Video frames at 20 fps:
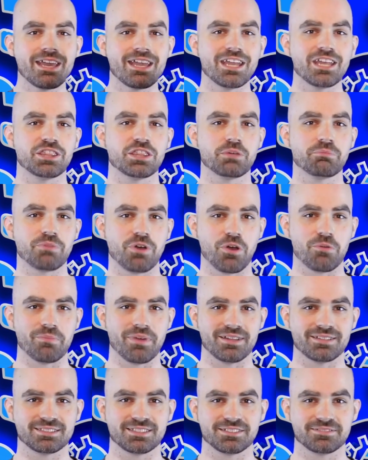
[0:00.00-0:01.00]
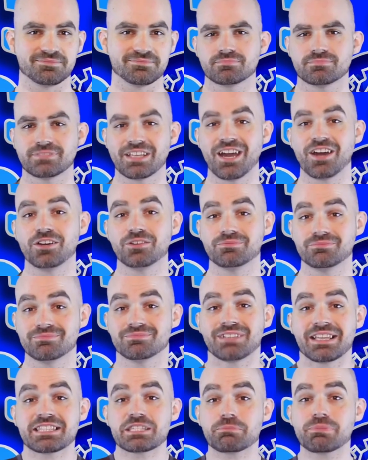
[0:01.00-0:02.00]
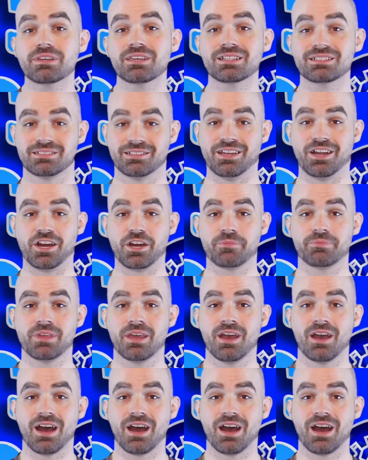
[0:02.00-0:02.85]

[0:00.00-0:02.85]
in the moment. Now, let's be clear.